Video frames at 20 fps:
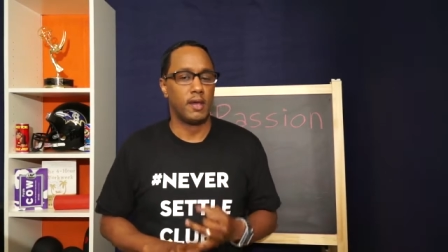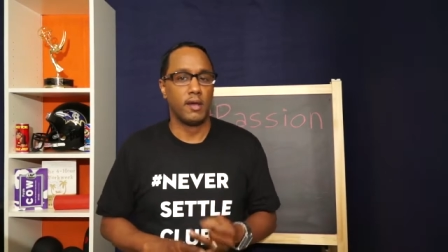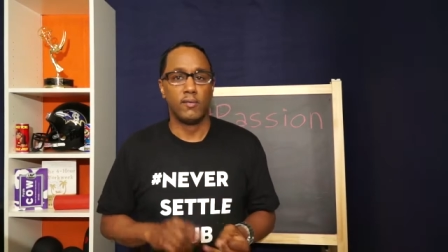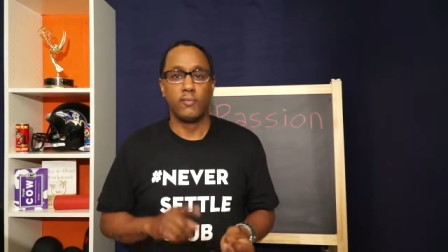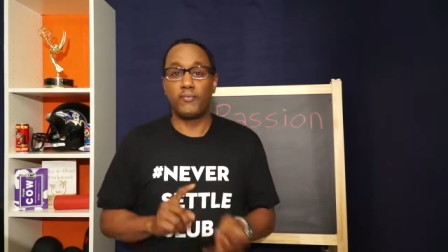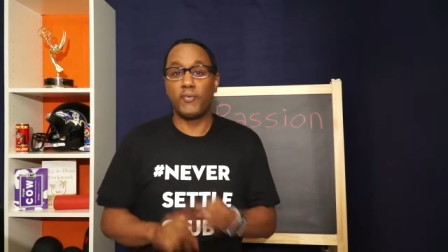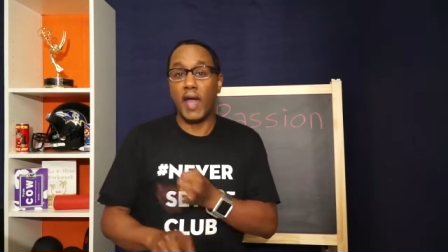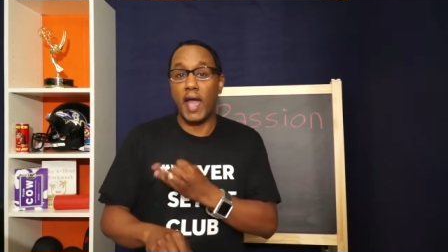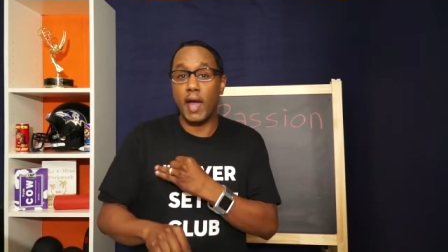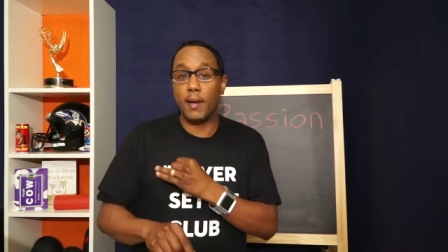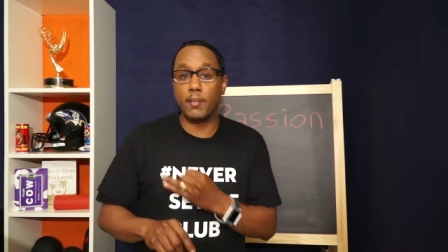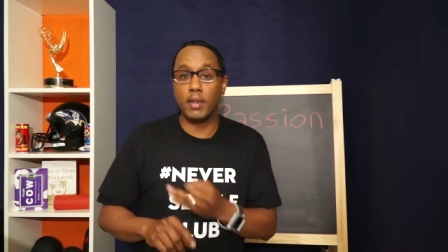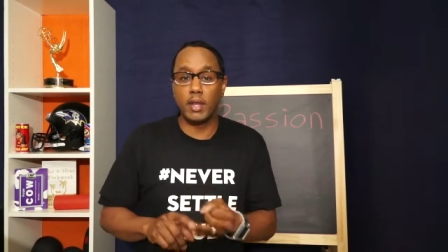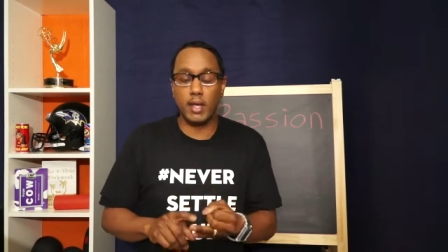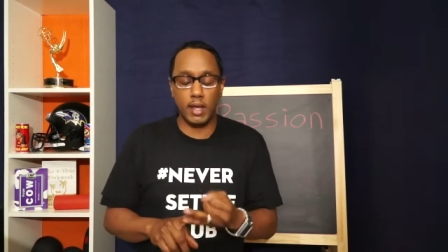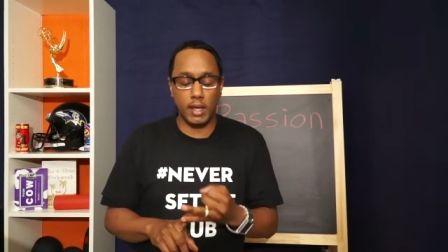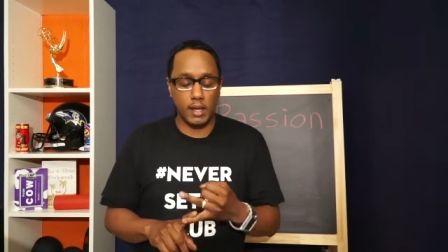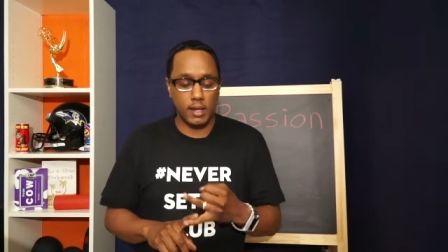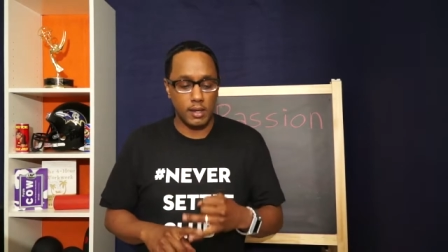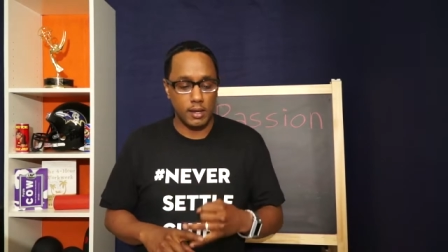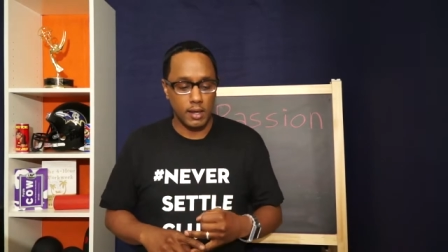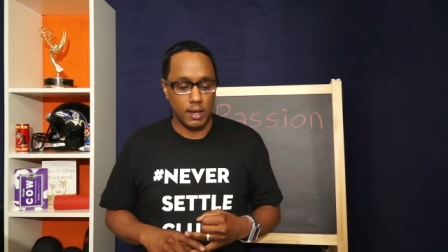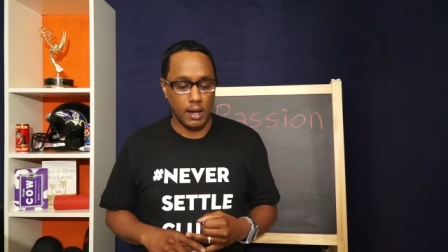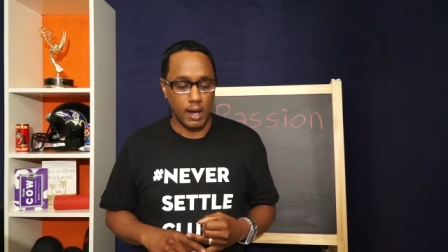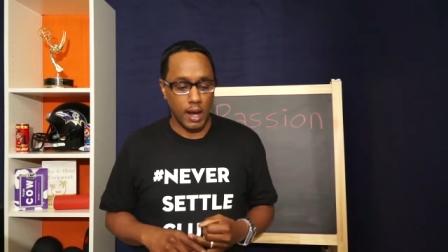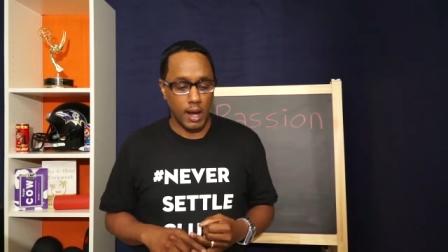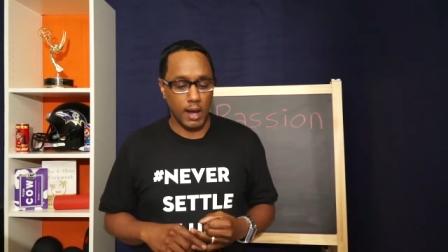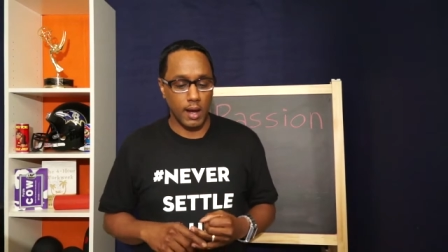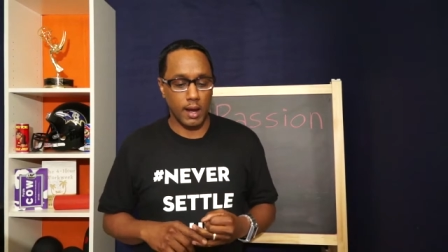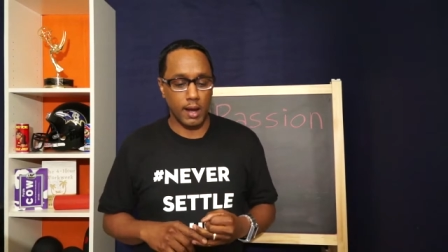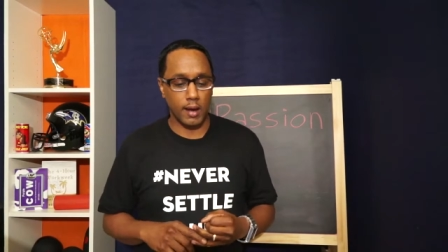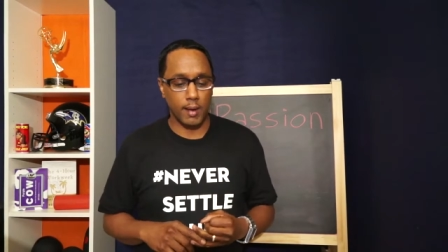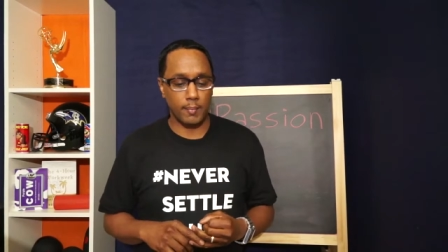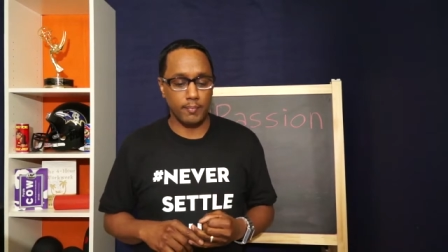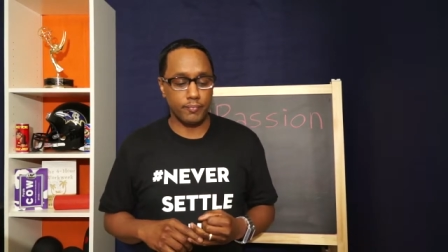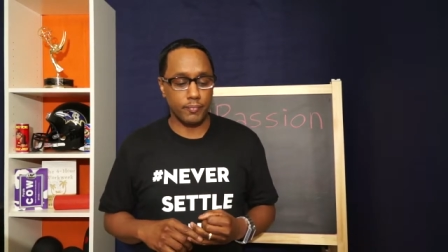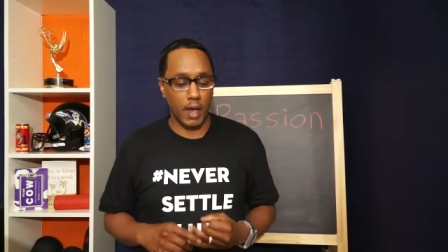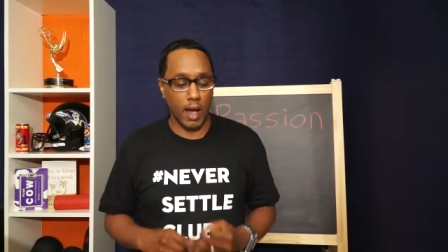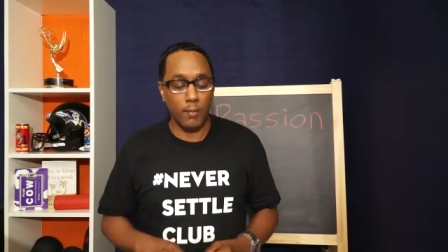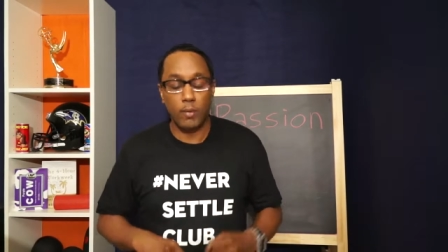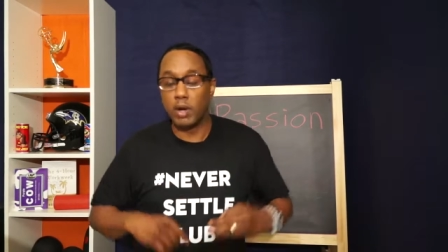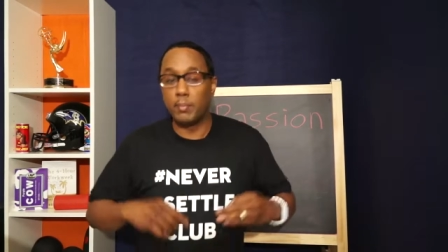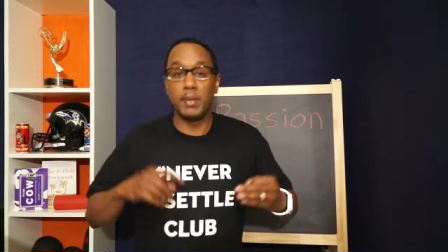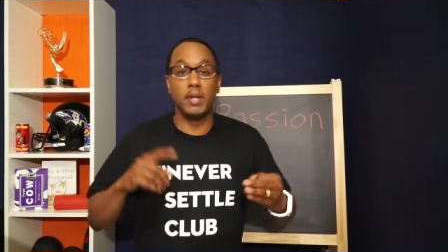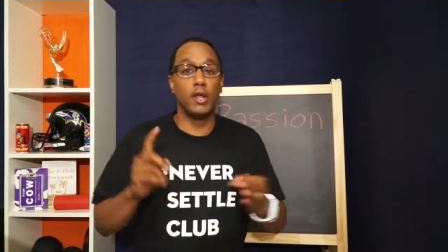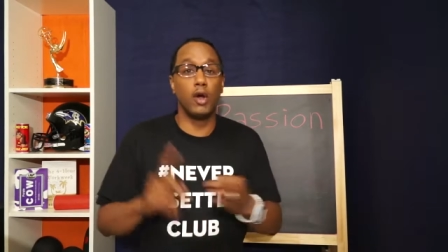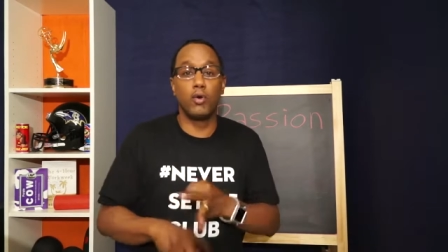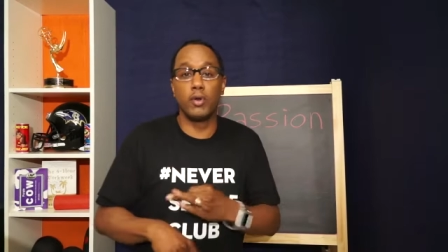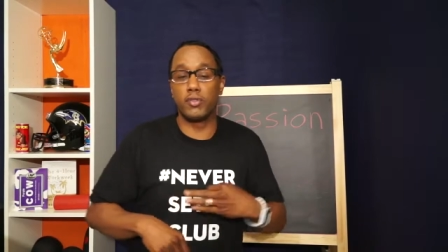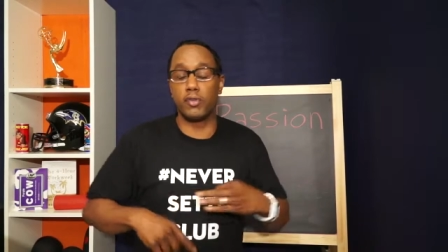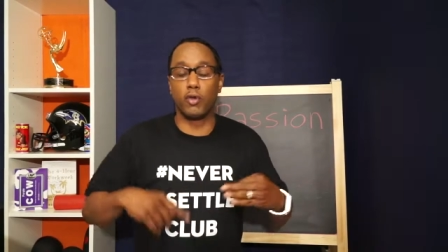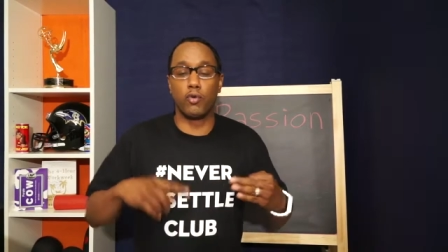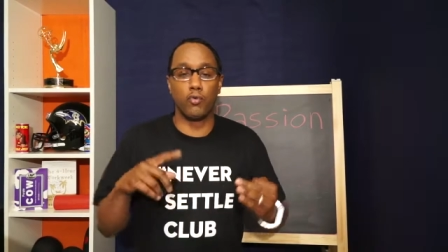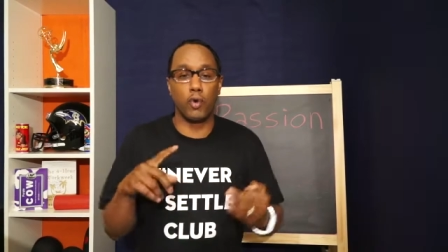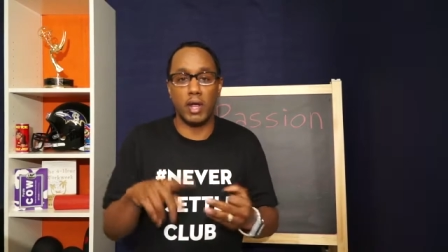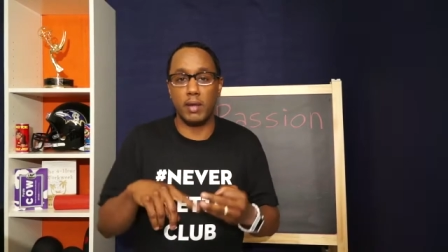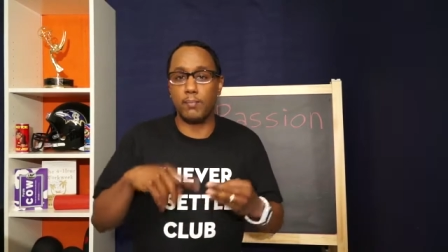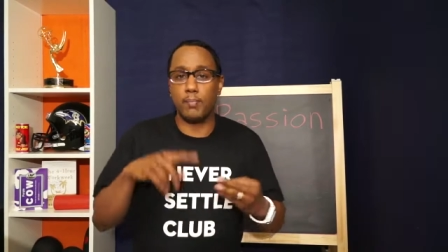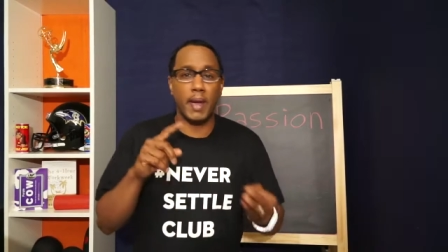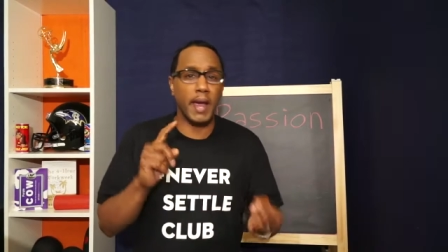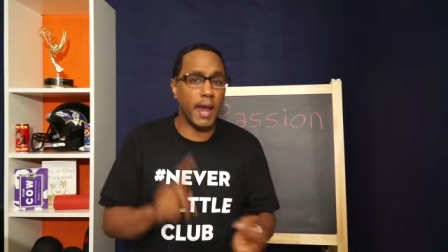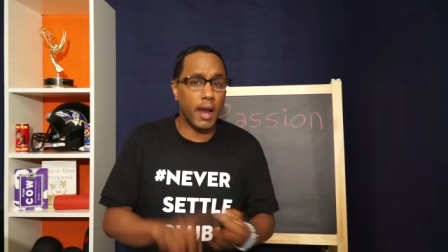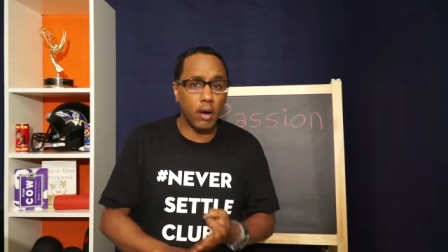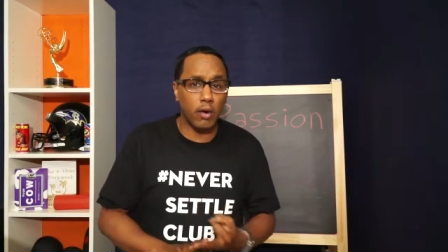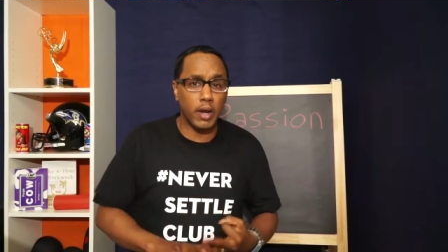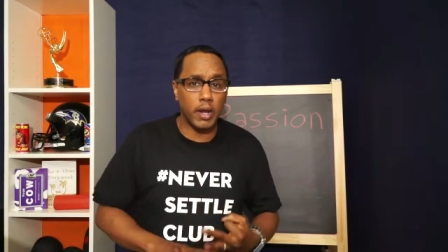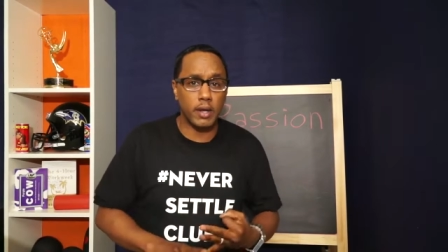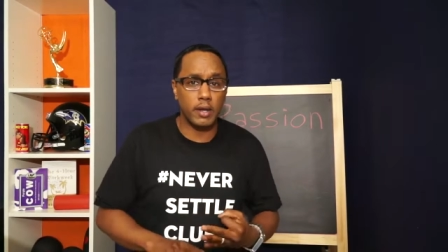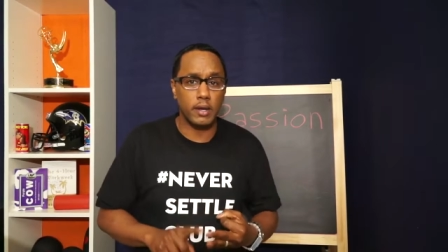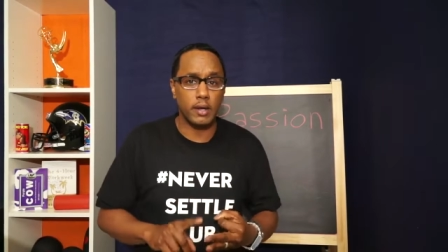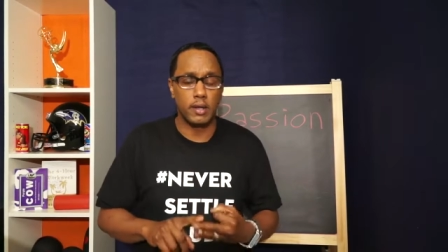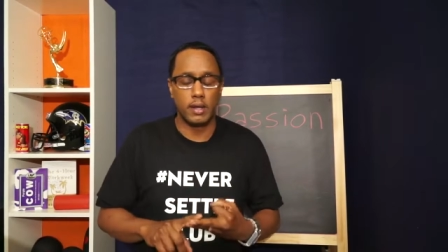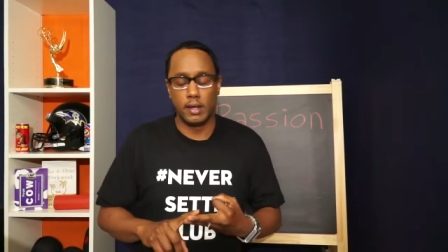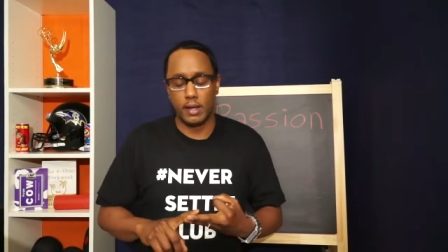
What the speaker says: family, I want to be known as a great parent,